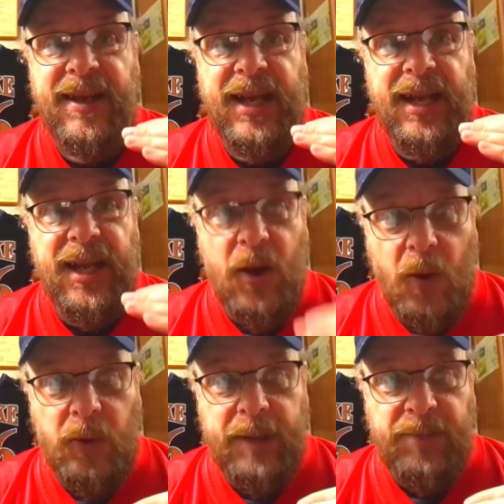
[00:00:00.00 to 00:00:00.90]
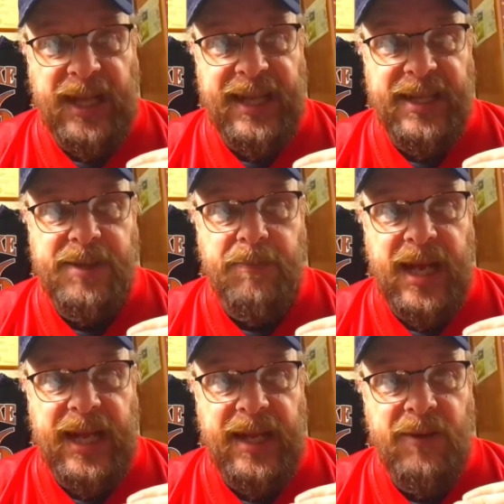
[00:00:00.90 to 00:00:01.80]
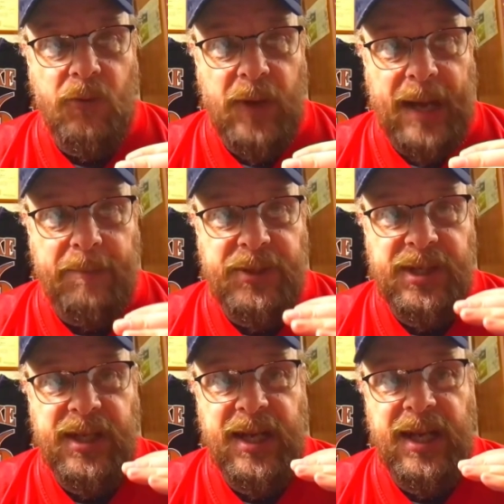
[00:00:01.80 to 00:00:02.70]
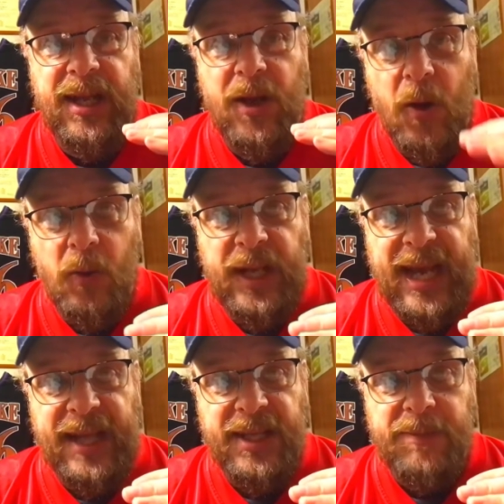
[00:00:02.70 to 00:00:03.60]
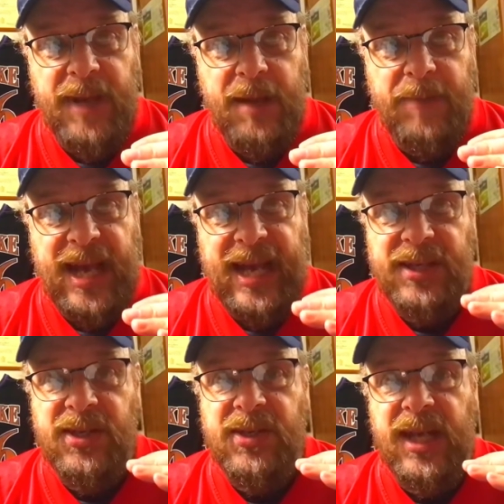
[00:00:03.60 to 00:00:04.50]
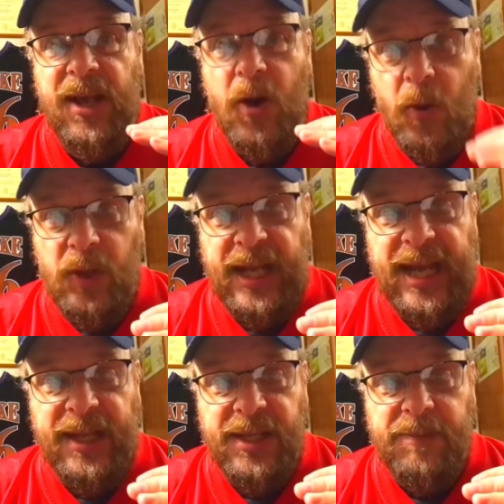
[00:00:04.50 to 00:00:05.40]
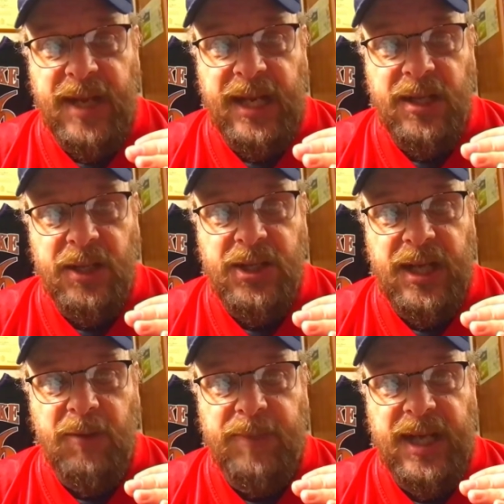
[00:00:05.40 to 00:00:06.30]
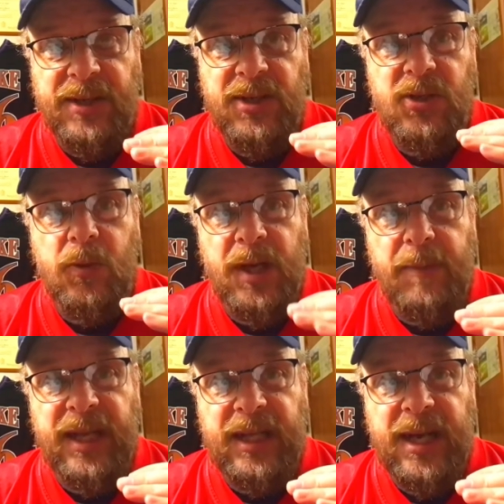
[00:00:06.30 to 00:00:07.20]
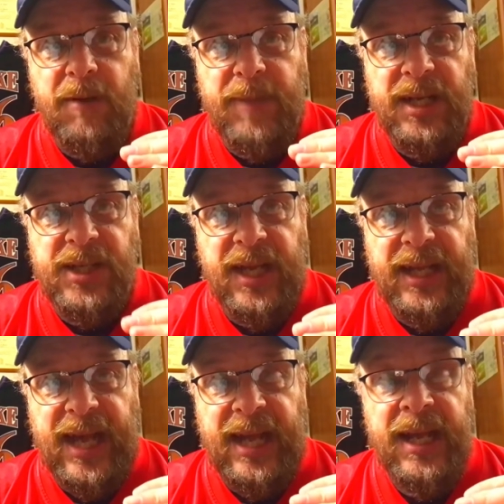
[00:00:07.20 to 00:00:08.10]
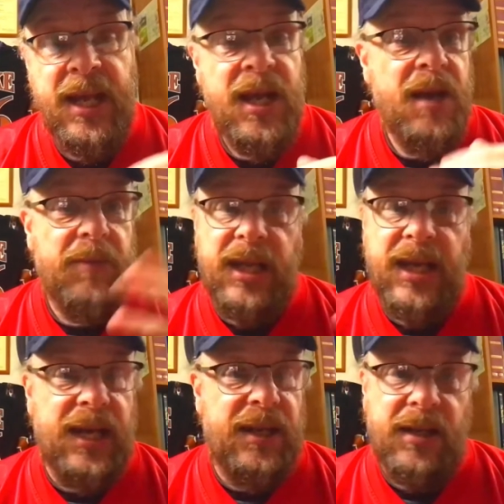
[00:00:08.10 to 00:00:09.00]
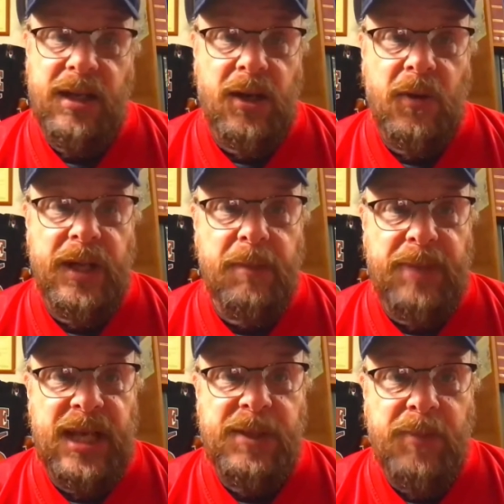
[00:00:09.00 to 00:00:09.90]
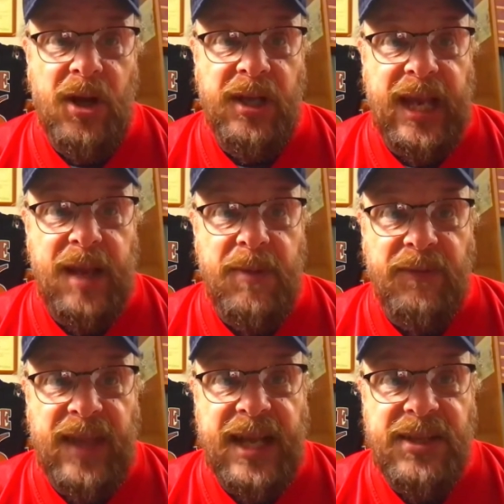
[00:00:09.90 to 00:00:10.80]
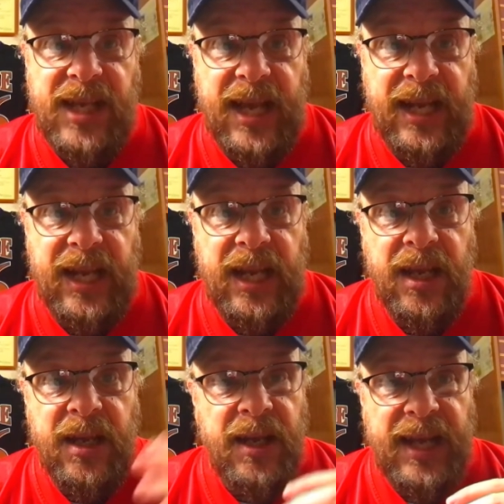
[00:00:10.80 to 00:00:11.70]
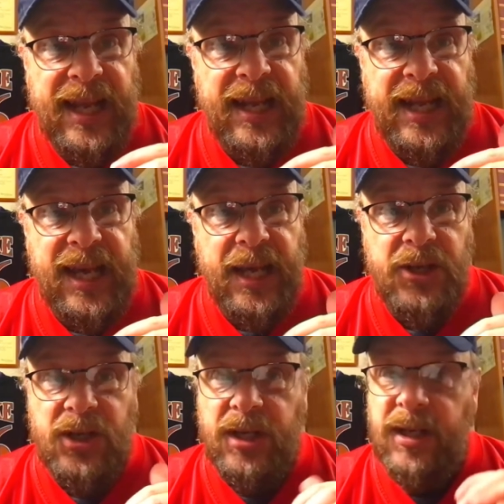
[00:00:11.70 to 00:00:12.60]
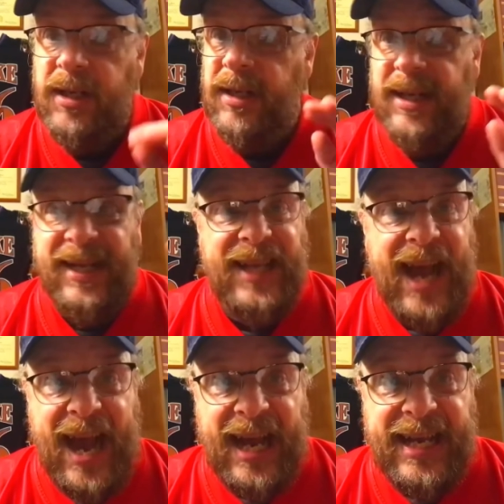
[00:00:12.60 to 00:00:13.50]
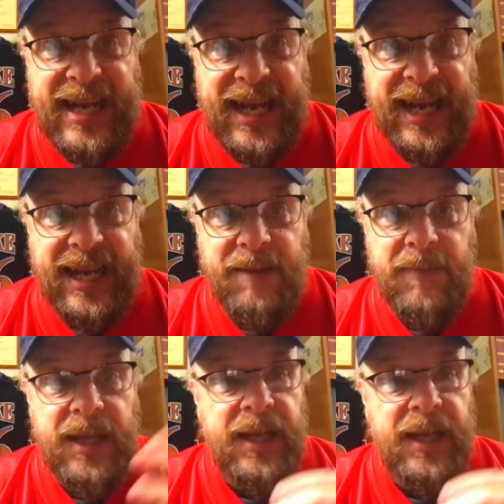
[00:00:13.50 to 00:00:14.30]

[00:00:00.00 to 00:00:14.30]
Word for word: And he only played this many reps, and he only had this many passes, and he only had this many touchdown passes. So we're going to make the card based on that. But yet, you know, in the baseball game, if that's any indication, in the hockey game,